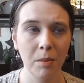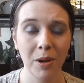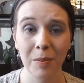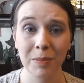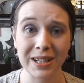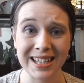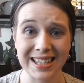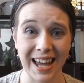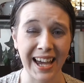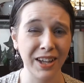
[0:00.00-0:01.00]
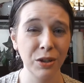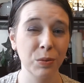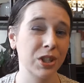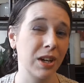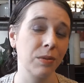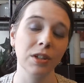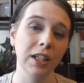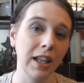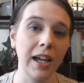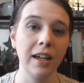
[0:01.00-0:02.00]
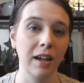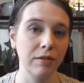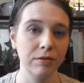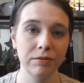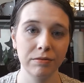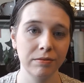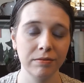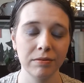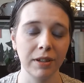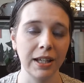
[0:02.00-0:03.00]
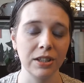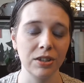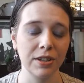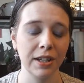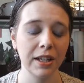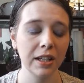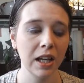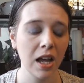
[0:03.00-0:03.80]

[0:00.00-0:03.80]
Pump and Style, which I really like. I've liked using it.